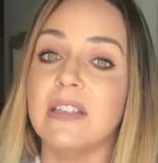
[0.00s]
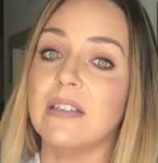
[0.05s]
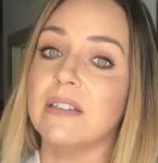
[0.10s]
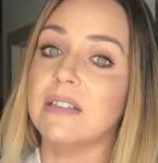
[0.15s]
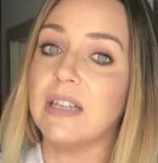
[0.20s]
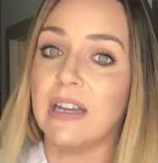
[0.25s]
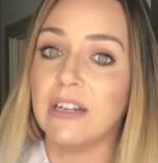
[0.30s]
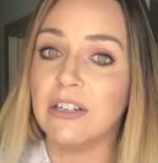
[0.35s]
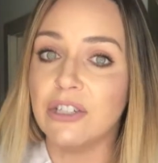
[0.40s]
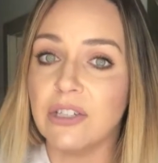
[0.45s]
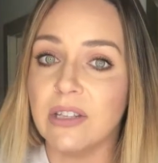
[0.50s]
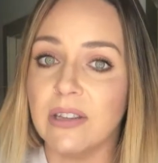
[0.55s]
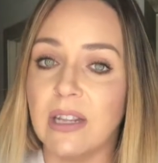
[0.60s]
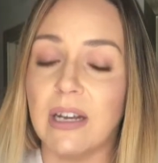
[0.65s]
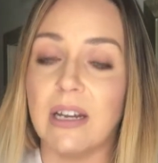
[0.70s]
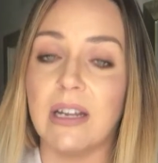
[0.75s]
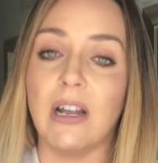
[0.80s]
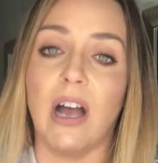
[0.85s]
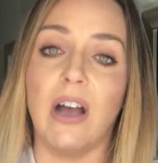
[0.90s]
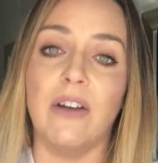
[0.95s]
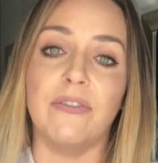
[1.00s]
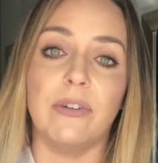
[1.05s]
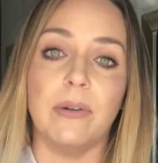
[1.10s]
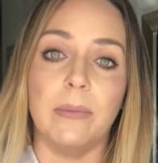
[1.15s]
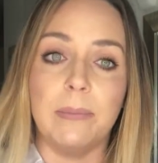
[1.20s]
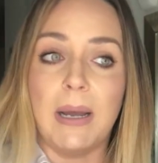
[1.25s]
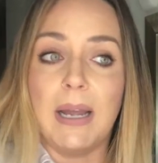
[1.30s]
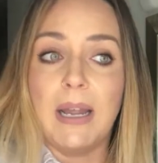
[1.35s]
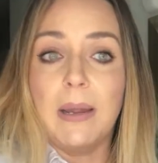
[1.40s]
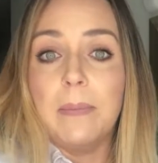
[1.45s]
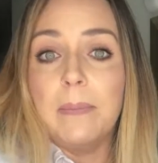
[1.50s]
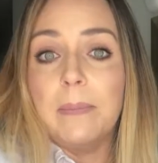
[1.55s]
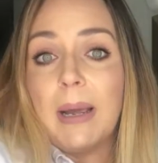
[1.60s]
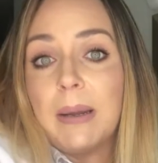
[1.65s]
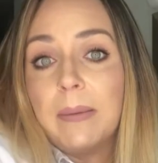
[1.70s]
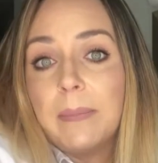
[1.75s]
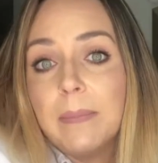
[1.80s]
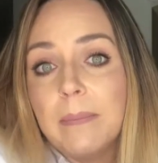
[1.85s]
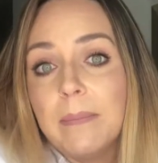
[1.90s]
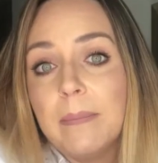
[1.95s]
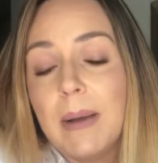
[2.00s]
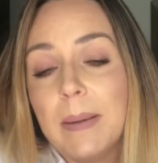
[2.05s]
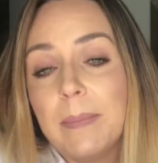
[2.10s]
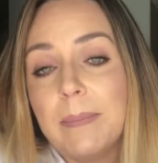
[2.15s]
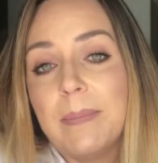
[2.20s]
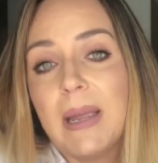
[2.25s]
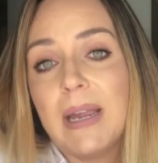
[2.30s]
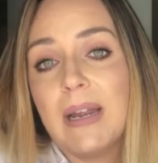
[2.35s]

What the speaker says: the attention that I got from my